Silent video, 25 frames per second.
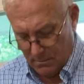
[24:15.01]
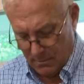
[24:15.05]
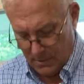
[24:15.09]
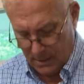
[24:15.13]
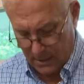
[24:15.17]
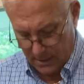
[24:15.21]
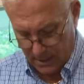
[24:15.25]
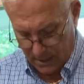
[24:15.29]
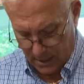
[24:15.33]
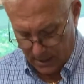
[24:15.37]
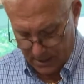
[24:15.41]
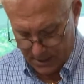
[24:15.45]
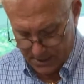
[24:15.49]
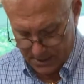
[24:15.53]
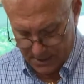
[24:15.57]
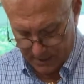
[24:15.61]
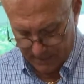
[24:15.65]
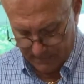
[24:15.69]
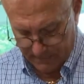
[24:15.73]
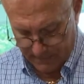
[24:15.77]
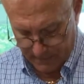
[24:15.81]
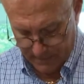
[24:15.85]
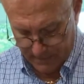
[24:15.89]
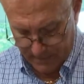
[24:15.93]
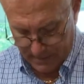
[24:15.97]

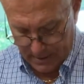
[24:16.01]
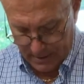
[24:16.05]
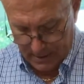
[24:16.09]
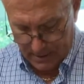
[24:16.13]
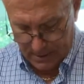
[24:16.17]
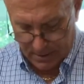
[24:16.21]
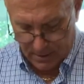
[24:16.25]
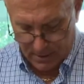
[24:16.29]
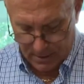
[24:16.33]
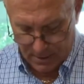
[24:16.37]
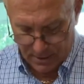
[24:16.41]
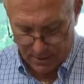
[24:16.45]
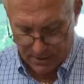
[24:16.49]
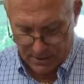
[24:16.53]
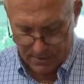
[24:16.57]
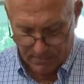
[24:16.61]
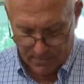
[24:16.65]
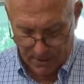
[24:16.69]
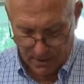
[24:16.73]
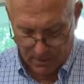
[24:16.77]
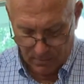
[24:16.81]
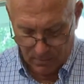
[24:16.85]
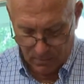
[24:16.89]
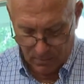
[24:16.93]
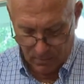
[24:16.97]
adhesive. There's
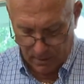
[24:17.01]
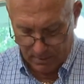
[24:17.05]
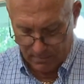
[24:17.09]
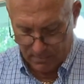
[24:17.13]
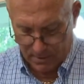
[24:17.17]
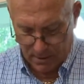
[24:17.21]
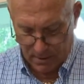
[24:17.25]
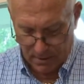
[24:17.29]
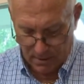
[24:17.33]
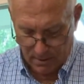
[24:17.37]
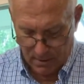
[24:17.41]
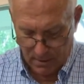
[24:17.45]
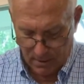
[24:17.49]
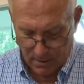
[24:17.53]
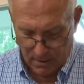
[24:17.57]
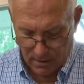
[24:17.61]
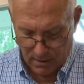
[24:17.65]
my ribbon.